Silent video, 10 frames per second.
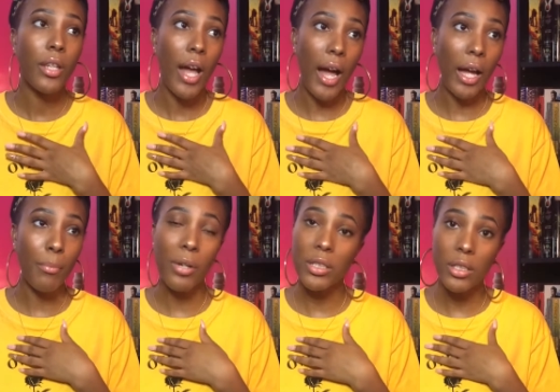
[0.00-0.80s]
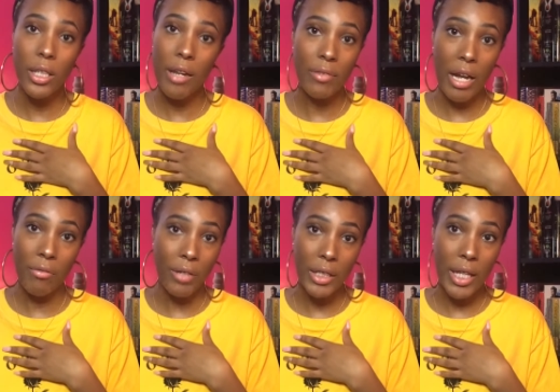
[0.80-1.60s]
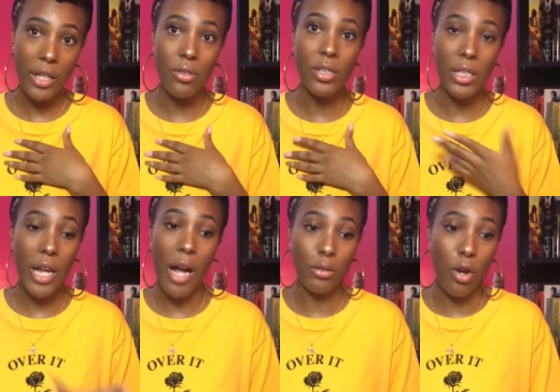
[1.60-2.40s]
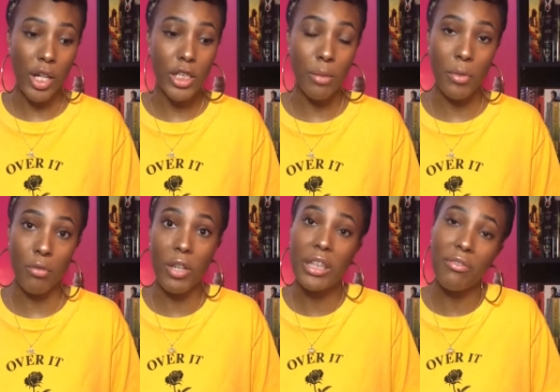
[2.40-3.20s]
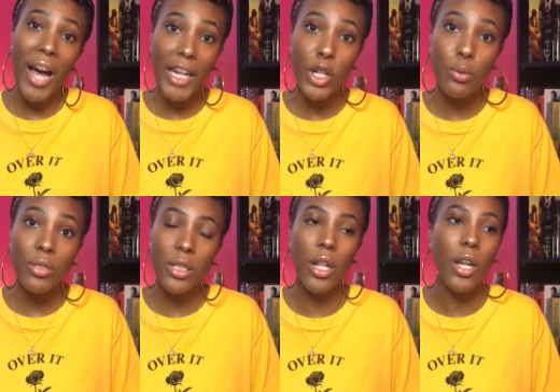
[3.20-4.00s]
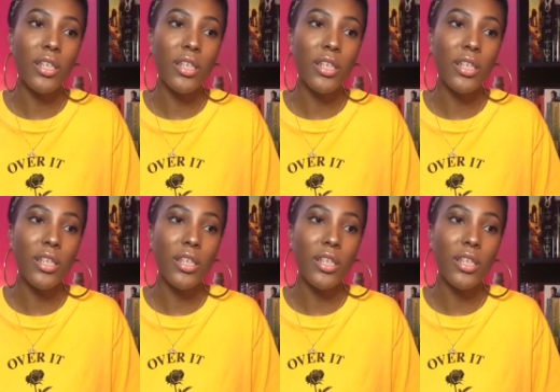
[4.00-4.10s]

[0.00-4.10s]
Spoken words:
I personally have not read that. You see how long it took me to read the files.